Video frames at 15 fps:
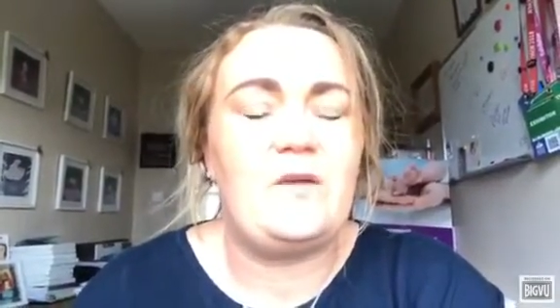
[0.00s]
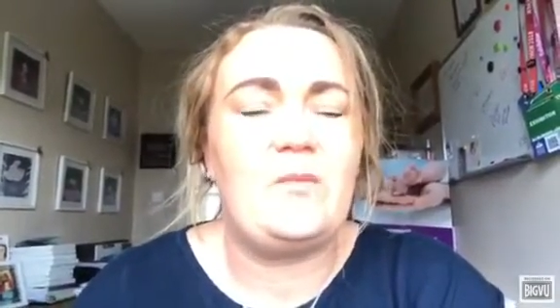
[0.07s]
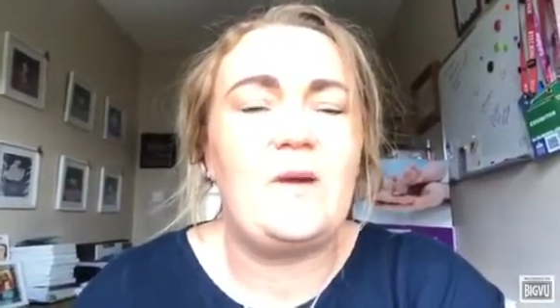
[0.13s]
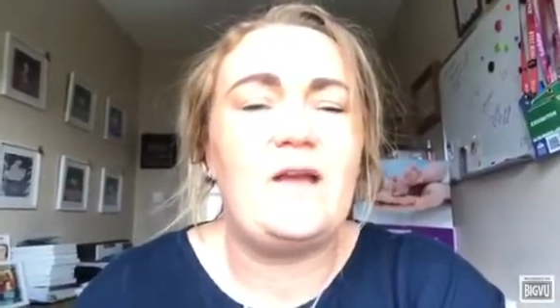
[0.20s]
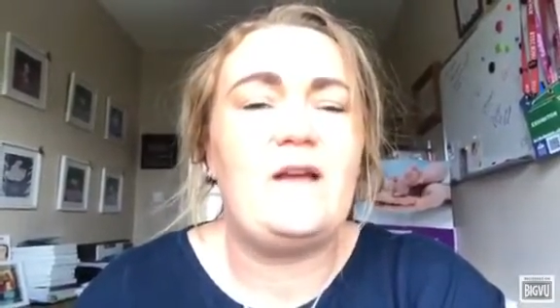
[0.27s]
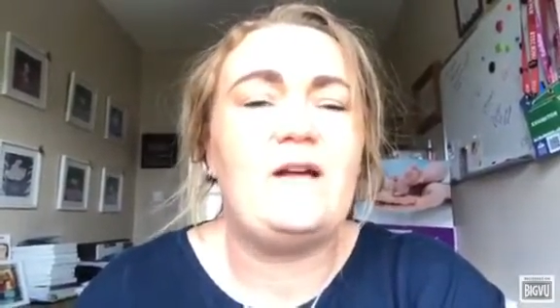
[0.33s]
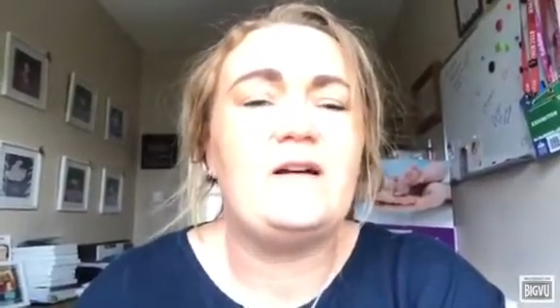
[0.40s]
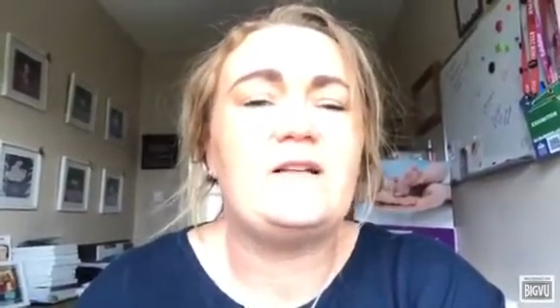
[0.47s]
and
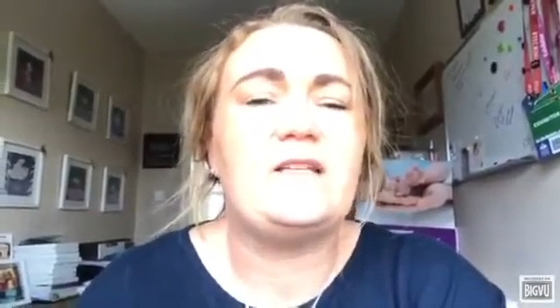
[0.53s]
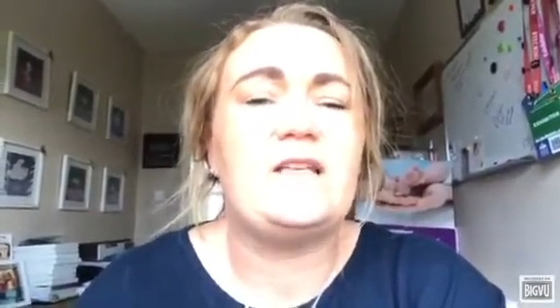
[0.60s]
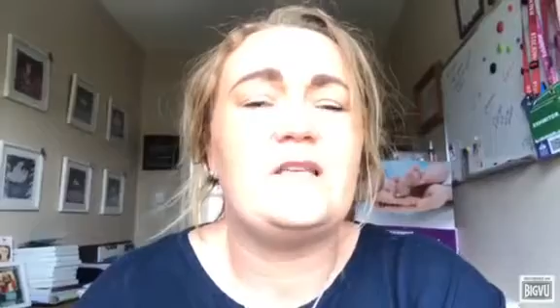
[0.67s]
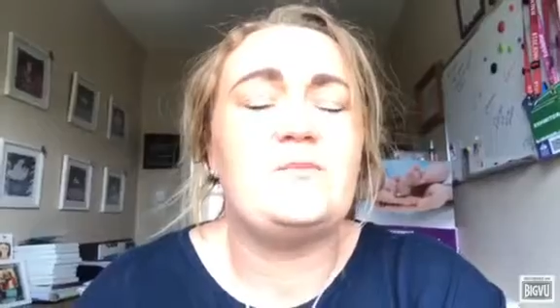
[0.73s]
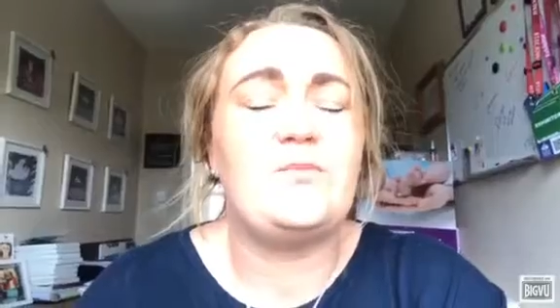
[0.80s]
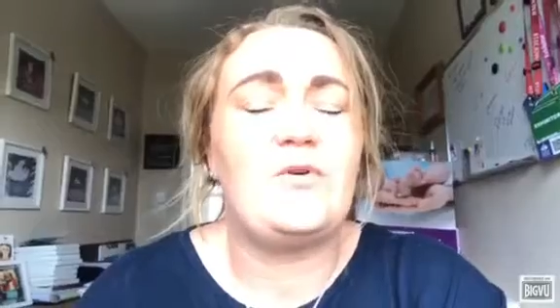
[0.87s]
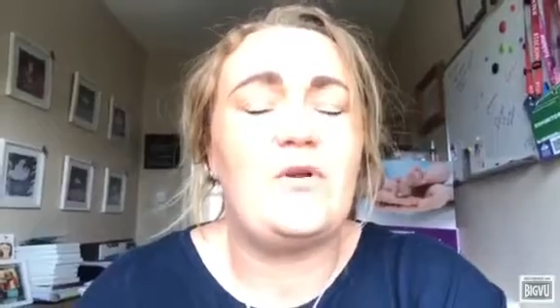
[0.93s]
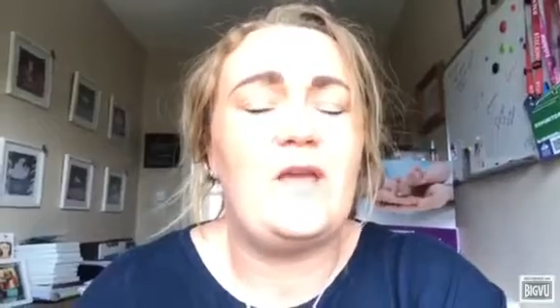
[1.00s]
my heart
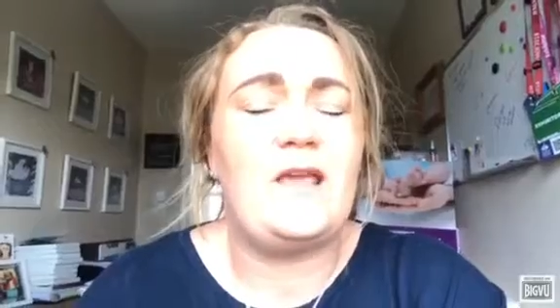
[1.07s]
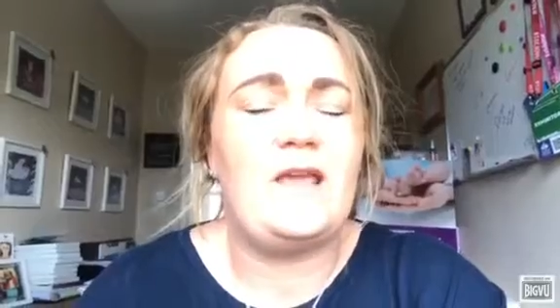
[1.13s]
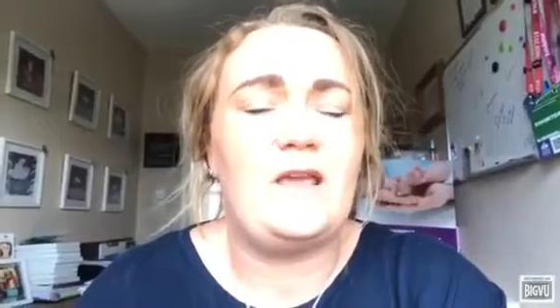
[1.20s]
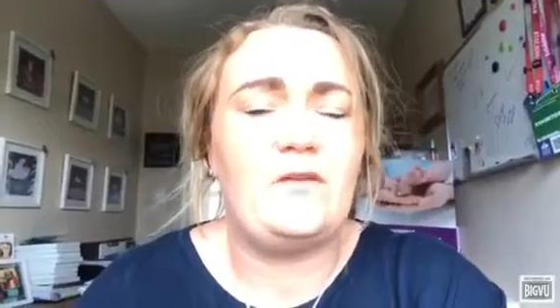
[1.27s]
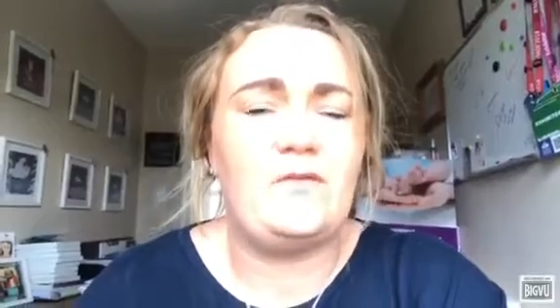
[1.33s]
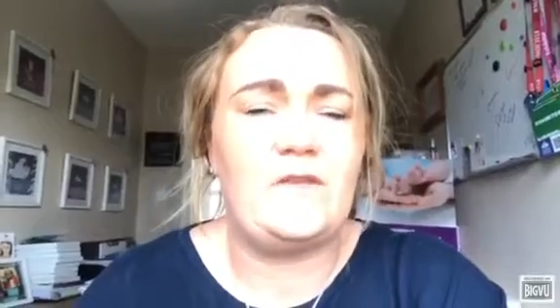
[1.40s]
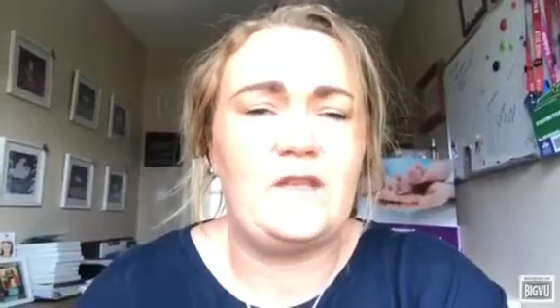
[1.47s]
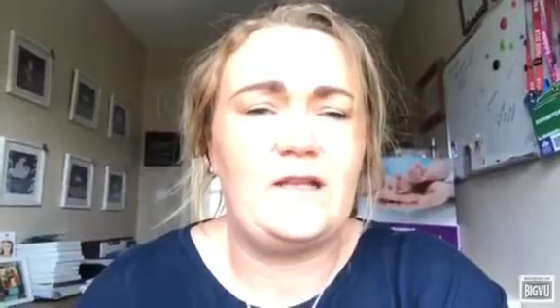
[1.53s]
is
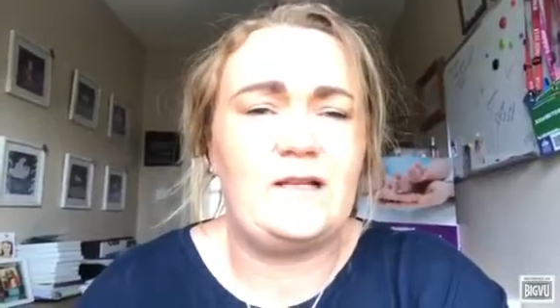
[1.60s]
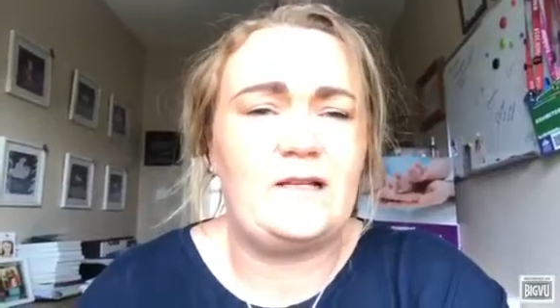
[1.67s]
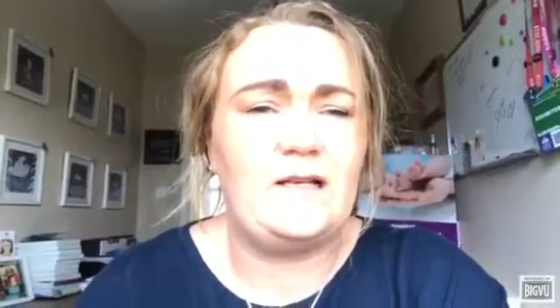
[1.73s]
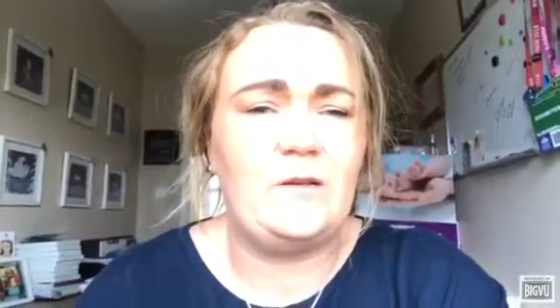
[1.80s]
breaking for that